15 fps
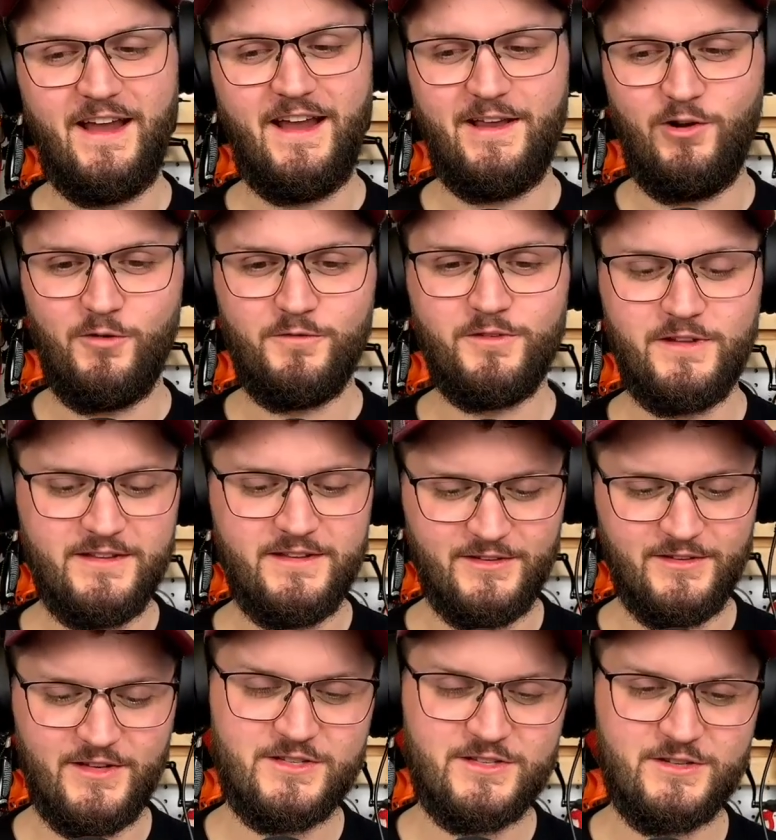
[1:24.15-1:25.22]
and hopefully
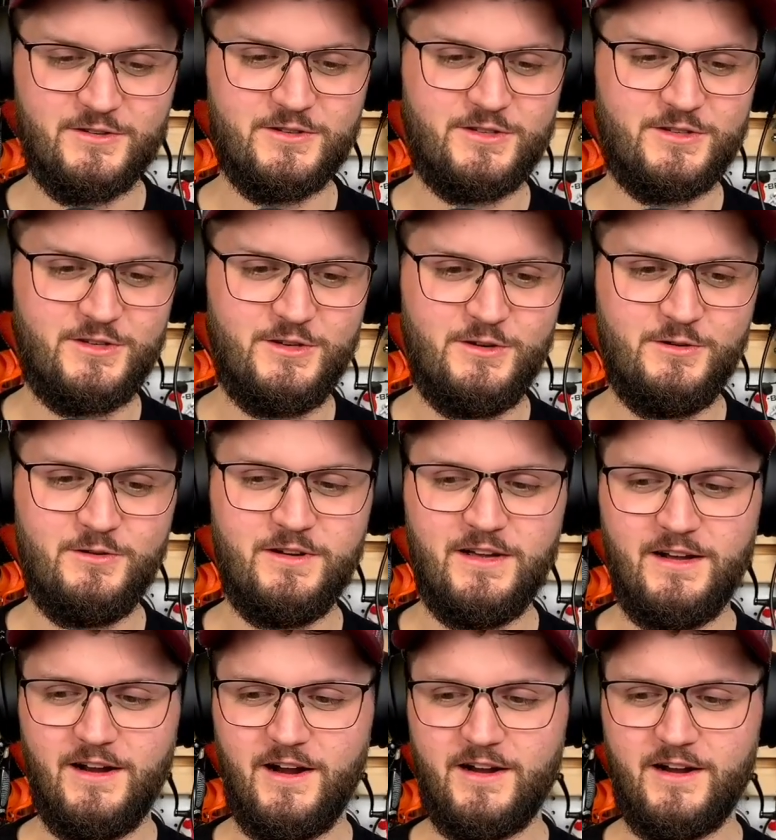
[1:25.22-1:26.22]
the listeners too